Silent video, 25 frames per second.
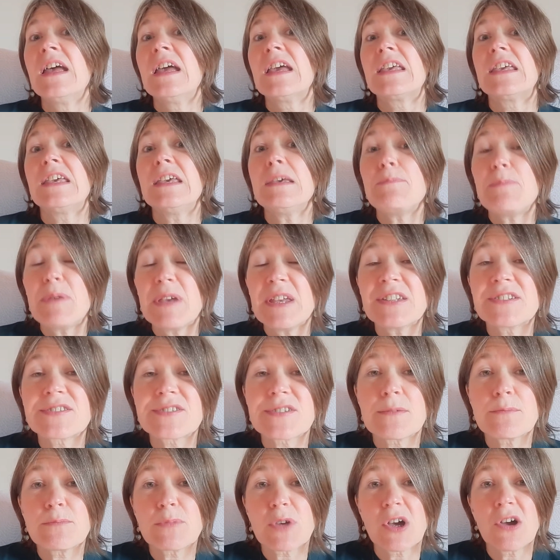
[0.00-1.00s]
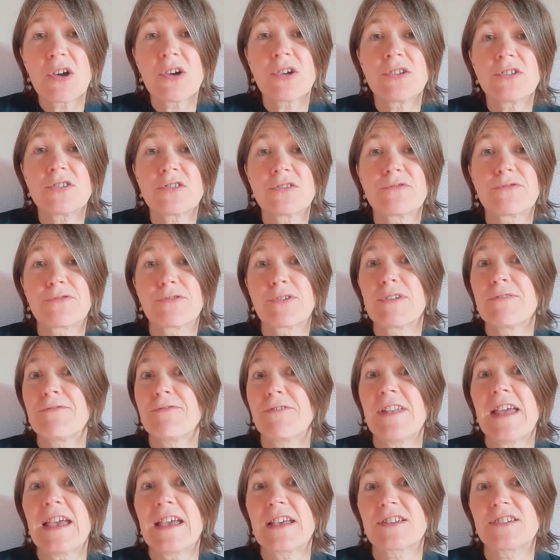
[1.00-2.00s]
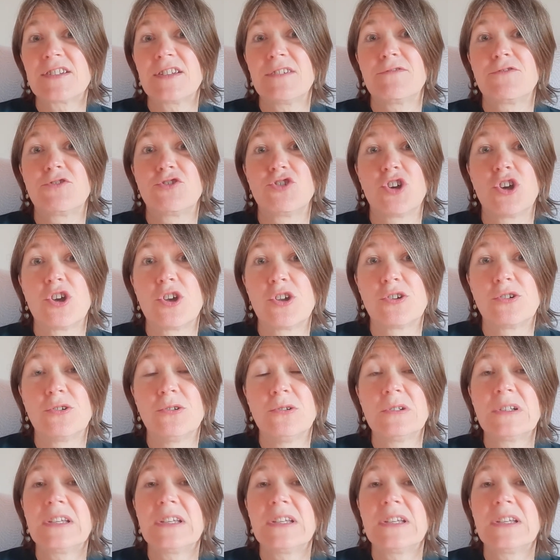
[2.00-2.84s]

Keeping some kind of reflective journal,